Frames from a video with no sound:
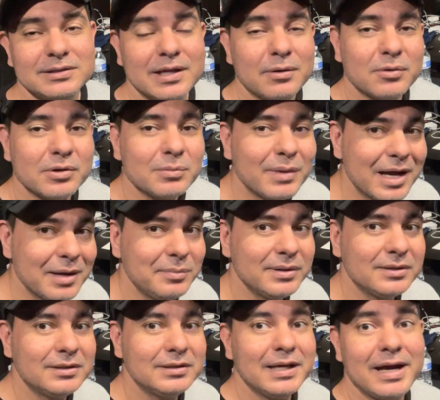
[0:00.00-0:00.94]
Now with my
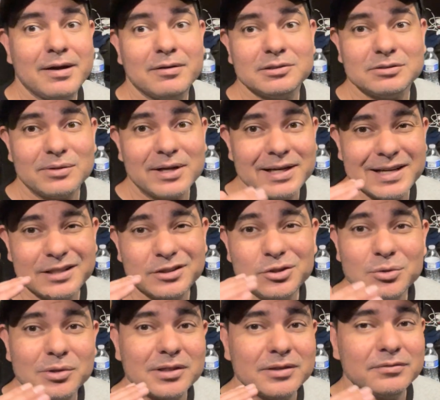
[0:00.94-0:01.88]
build, I was right at
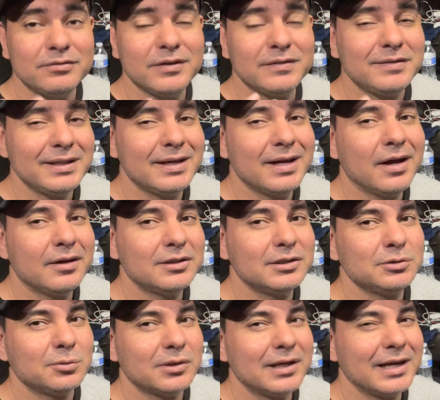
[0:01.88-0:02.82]

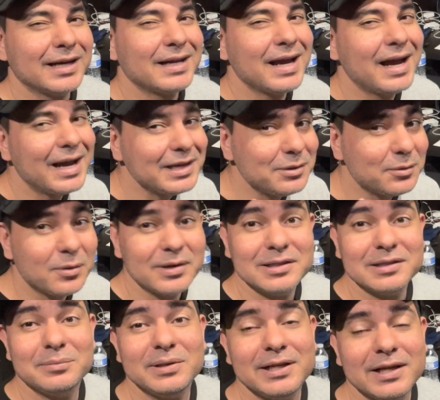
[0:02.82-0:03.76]
$250 where I kind of
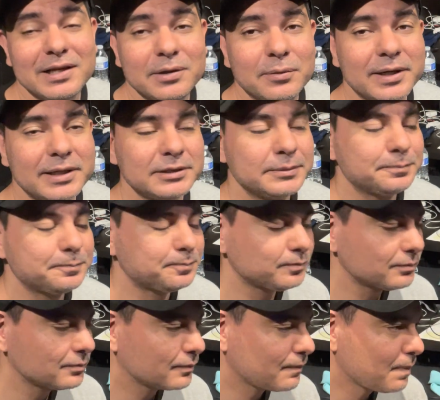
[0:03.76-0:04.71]
wanted to be anyways,
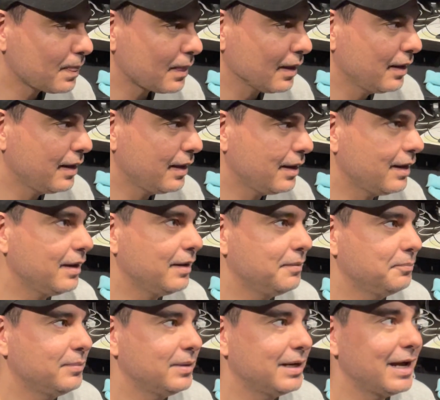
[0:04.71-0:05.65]
uh,
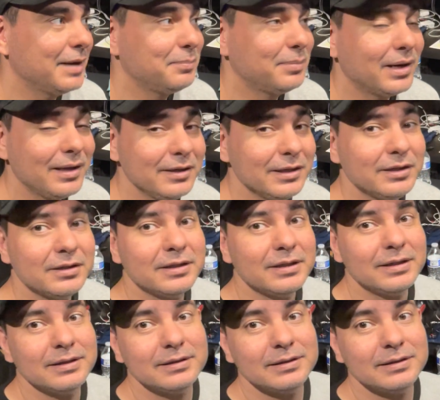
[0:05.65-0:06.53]
but I probably could,